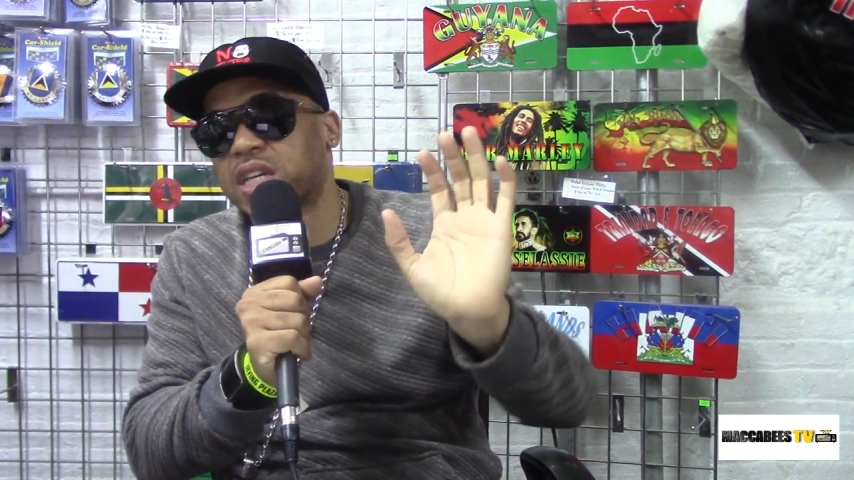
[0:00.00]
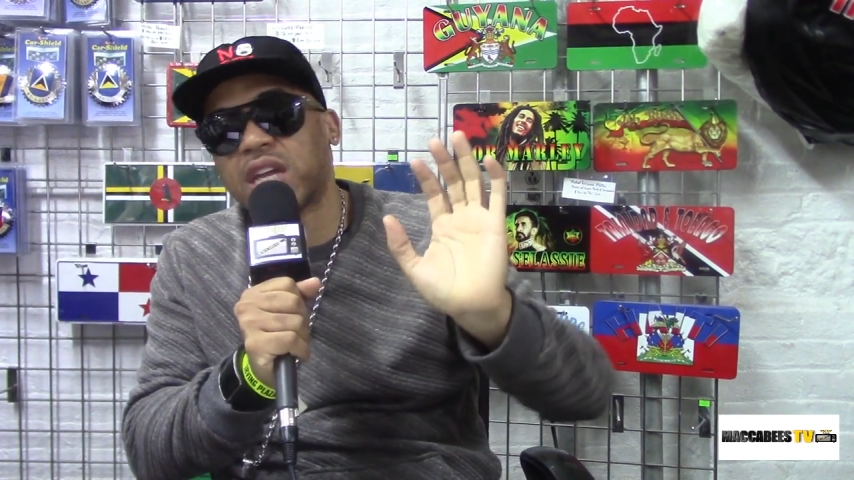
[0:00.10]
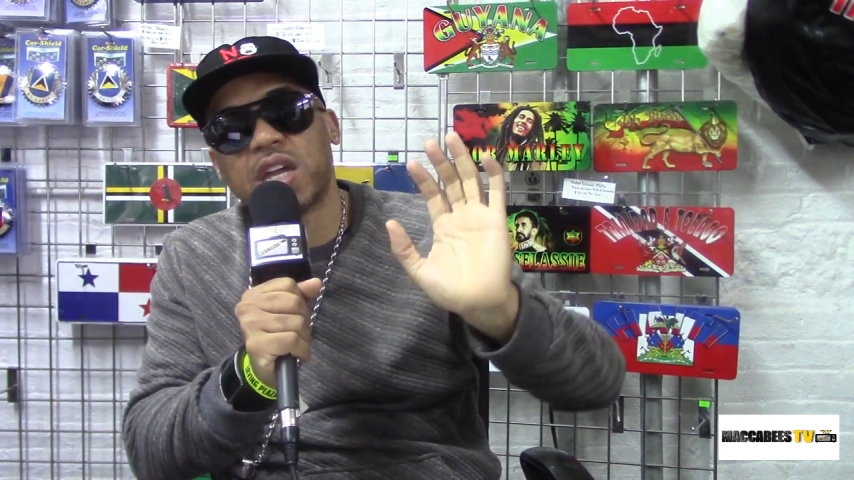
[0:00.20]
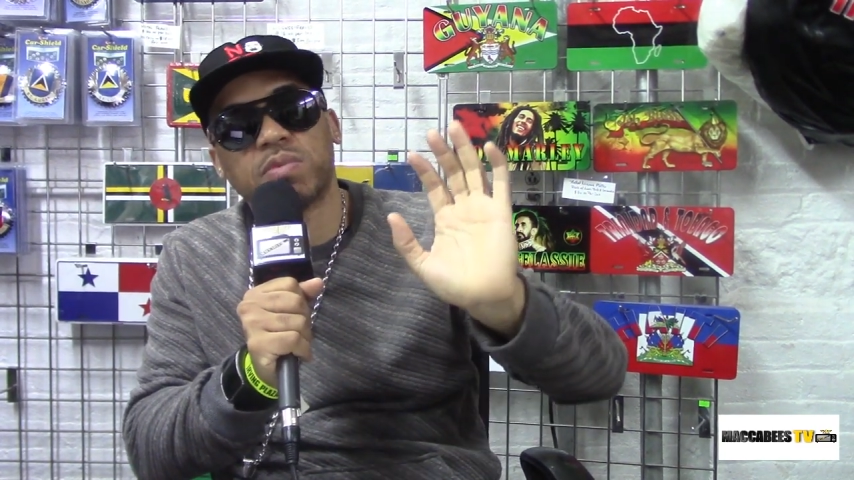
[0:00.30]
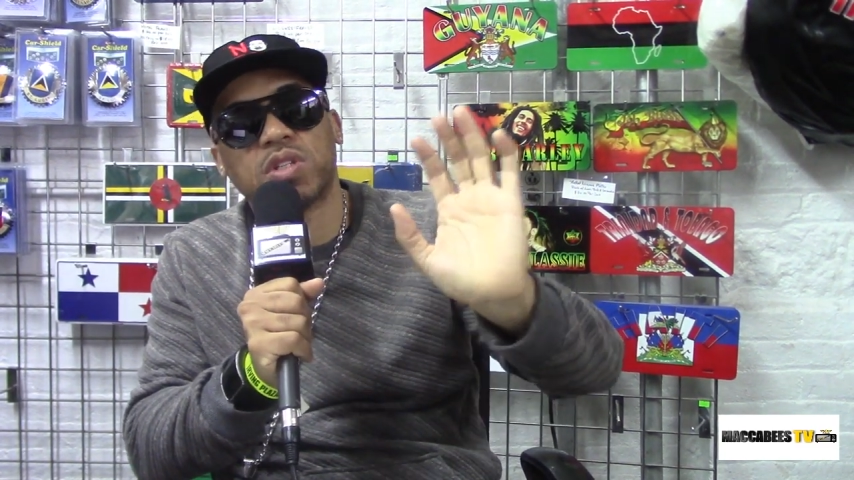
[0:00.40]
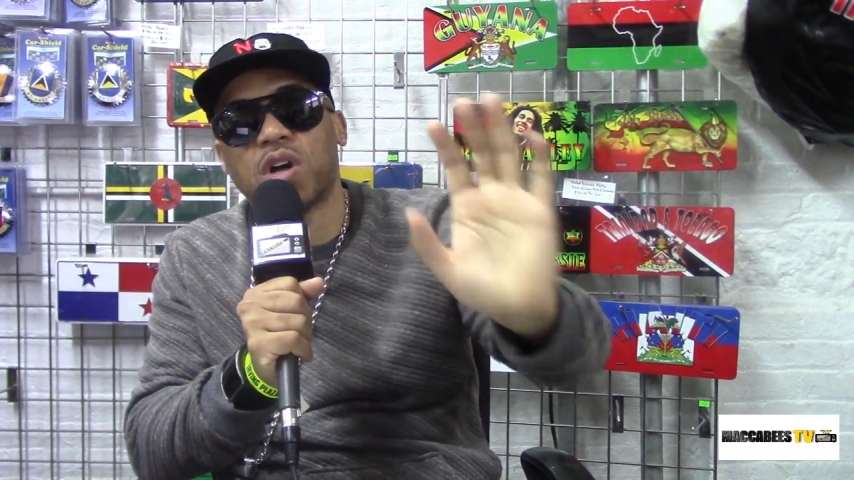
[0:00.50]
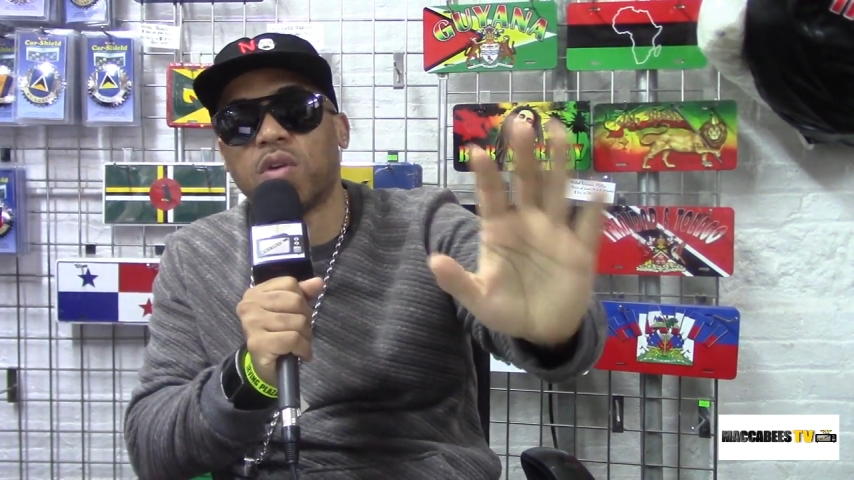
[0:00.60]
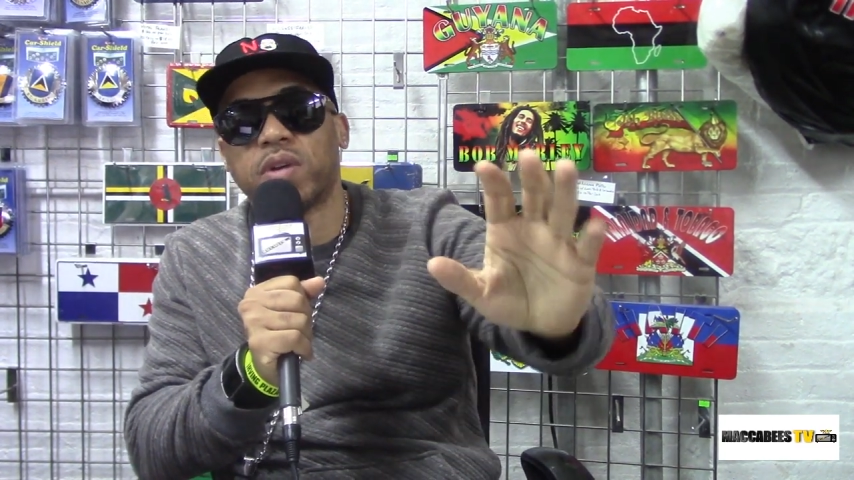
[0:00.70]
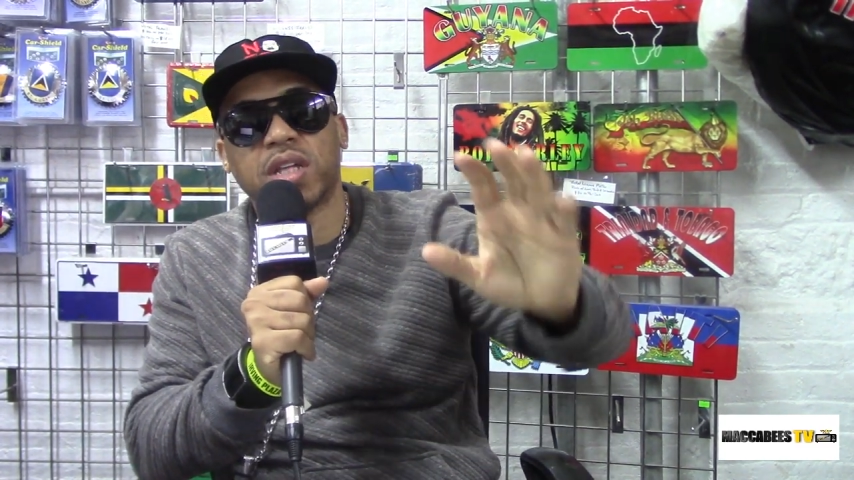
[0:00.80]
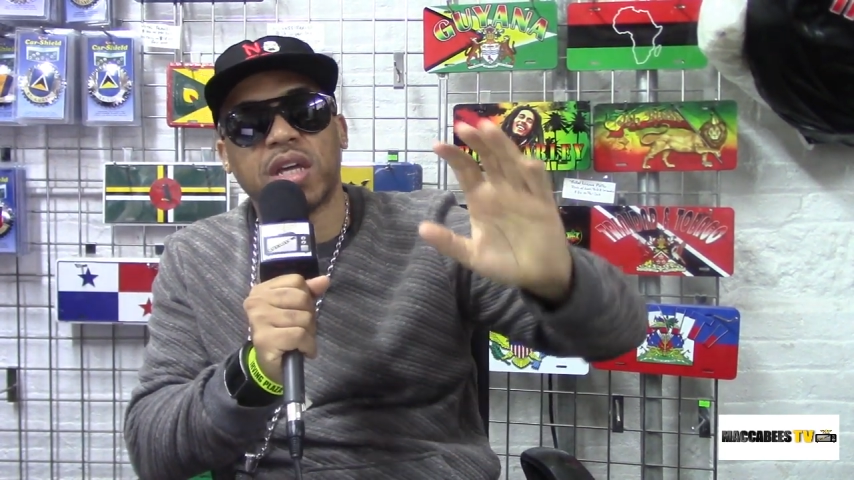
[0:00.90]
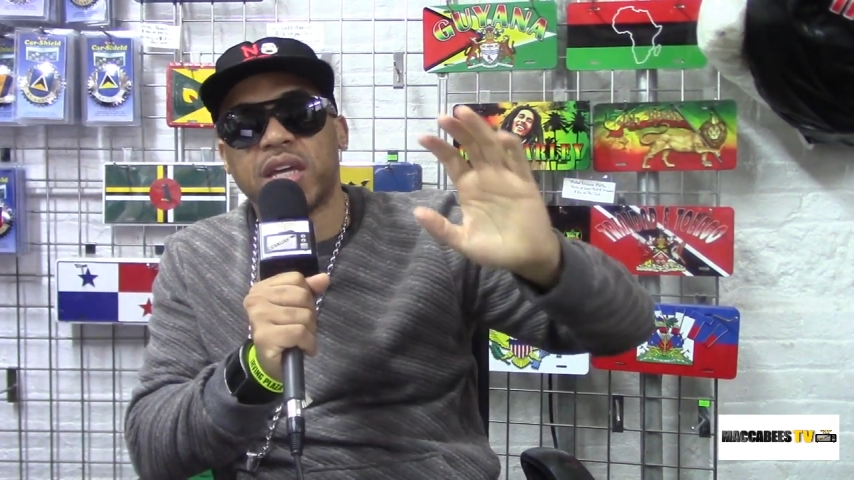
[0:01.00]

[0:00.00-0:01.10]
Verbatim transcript: It keeps going